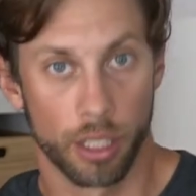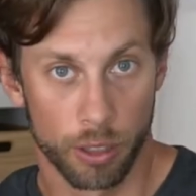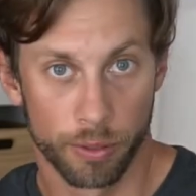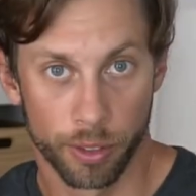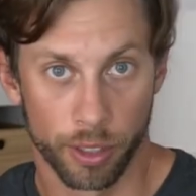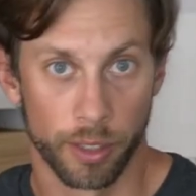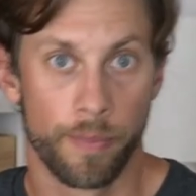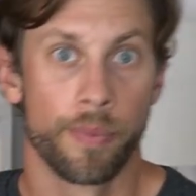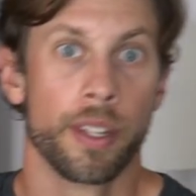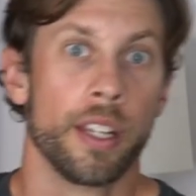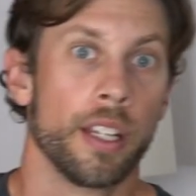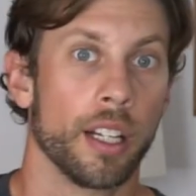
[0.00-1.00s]
over
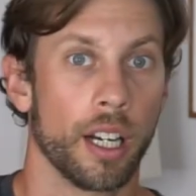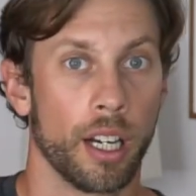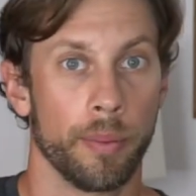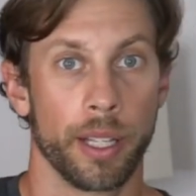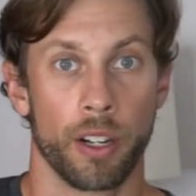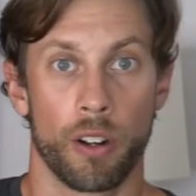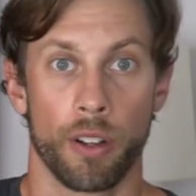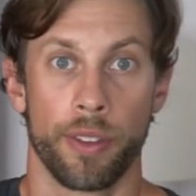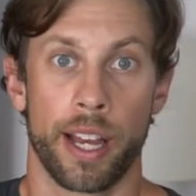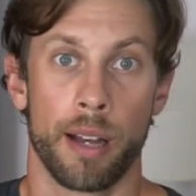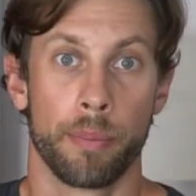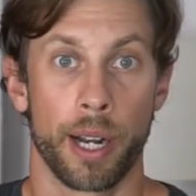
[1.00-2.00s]
and all that.